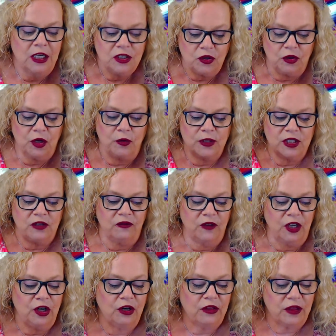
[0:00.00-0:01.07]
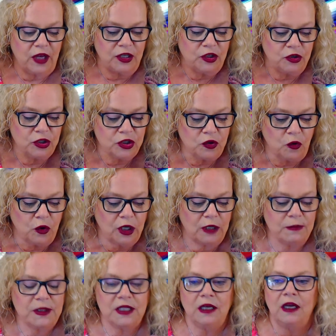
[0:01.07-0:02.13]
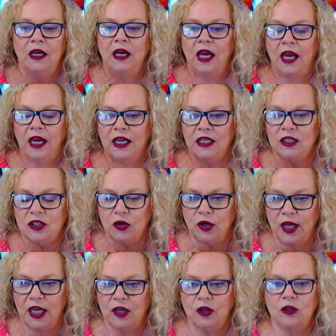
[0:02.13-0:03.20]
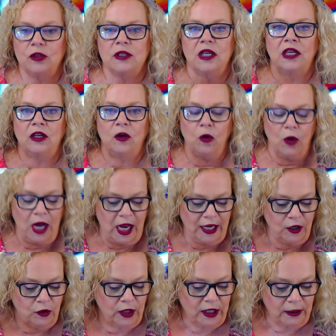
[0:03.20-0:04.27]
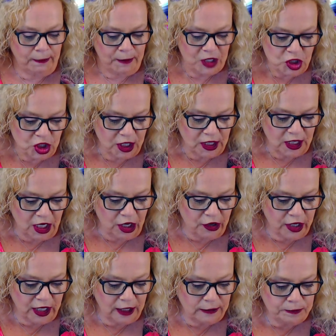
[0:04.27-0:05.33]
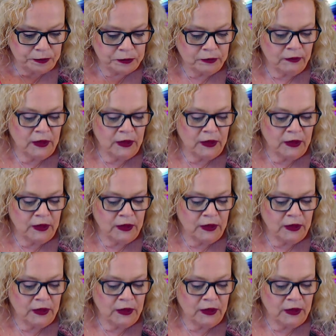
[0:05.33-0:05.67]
So there were severe thunderstorms and tornadoes in Ohio and in Michigan area.